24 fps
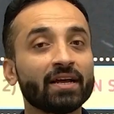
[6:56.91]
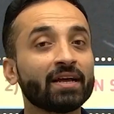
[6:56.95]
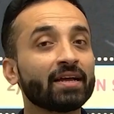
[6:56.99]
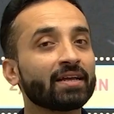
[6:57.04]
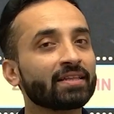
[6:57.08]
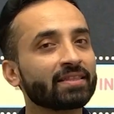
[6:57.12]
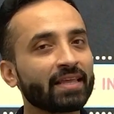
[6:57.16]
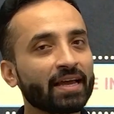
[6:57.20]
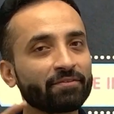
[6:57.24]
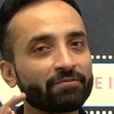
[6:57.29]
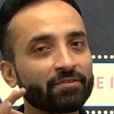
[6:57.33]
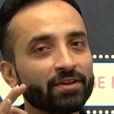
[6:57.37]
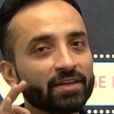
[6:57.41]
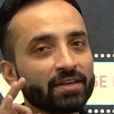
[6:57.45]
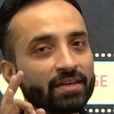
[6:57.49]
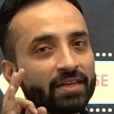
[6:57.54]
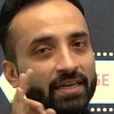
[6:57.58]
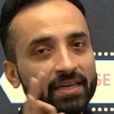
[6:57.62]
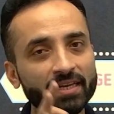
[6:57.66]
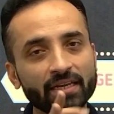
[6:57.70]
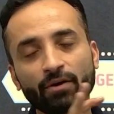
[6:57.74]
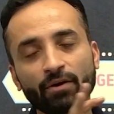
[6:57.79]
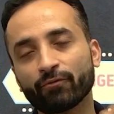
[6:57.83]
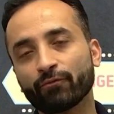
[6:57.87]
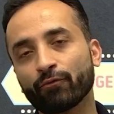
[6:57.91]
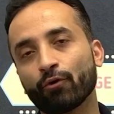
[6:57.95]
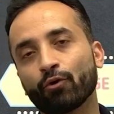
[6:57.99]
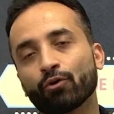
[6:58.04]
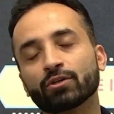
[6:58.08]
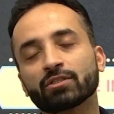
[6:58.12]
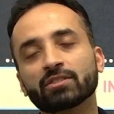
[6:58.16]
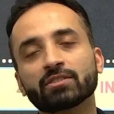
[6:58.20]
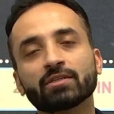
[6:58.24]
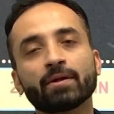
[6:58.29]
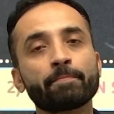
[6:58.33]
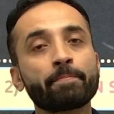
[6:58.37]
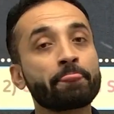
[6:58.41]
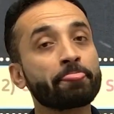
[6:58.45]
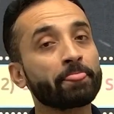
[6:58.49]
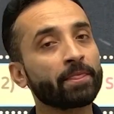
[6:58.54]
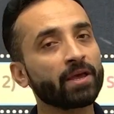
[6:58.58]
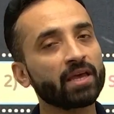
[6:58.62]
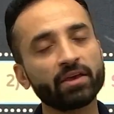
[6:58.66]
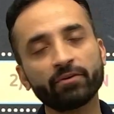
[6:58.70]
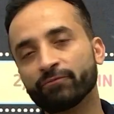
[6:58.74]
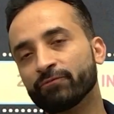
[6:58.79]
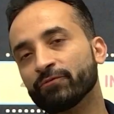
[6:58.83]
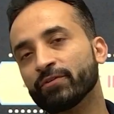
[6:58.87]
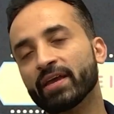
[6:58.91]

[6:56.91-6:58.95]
that we need a force if we